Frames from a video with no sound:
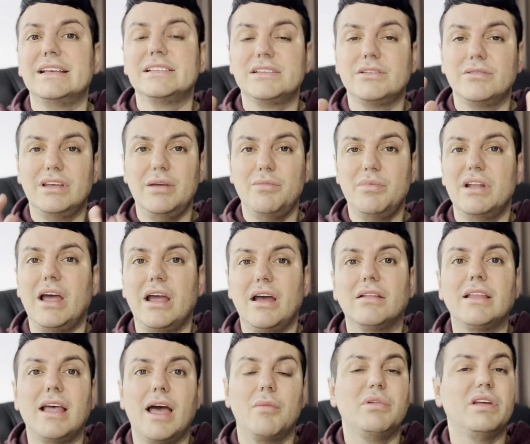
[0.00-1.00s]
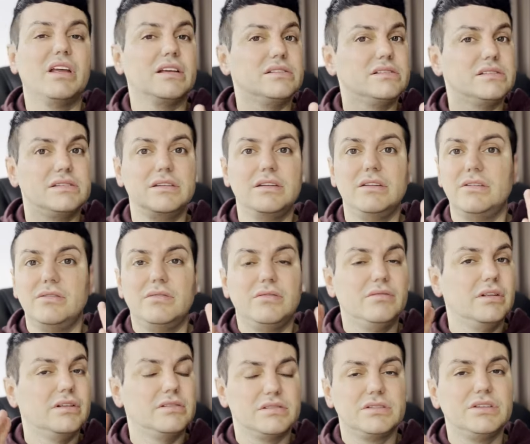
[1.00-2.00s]
So keep an eye on that, because
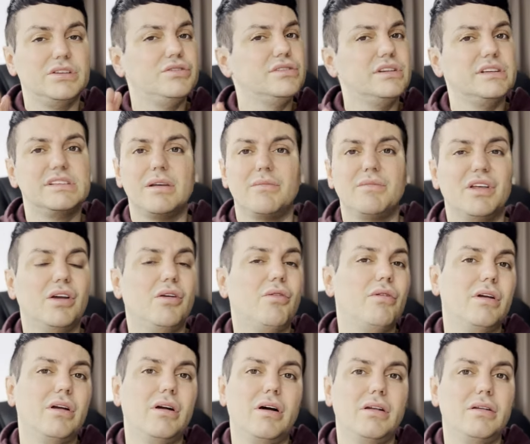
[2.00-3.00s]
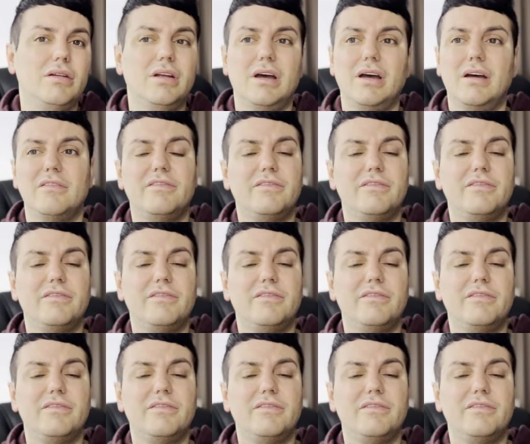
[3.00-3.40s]
there's usually something going on,